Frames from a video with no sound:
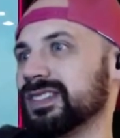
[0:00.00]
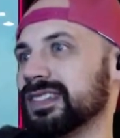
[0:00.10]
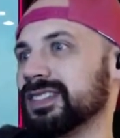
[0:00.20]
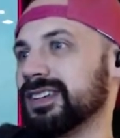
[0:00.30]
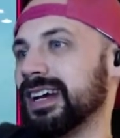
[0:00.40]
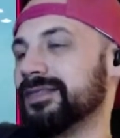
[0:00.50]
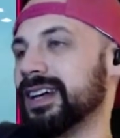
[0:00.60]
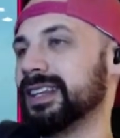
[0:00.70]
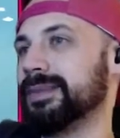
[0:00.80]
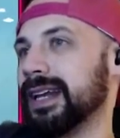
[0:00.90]
So I have
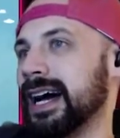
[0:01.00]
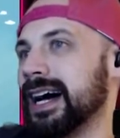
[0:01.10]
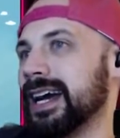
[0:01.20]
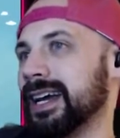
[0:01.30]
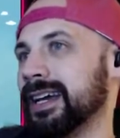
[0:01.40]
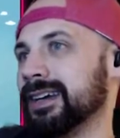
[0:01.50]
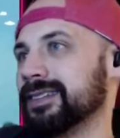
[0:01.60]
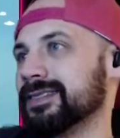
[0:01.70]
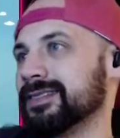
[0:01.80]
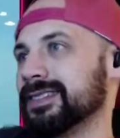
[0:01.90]
nothing but high
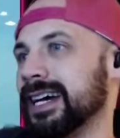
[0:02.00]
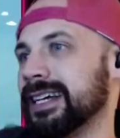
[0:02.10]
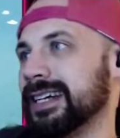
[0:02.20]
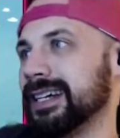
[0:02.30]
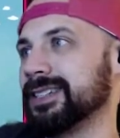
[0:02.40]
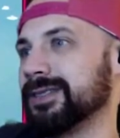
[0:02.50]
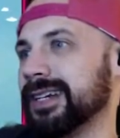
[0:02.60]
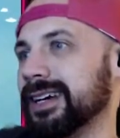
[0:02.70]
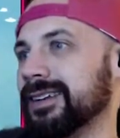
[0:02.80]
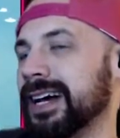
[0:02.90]
dice right
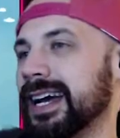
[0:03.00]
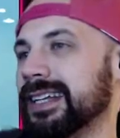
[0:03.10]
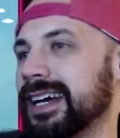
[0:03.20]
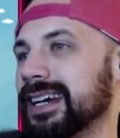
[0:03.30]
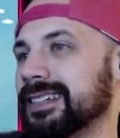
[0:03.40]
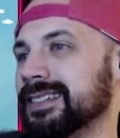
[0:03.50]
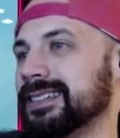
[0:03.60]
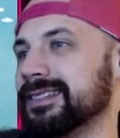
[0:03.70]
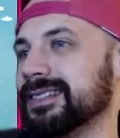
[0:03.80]
now. High dice!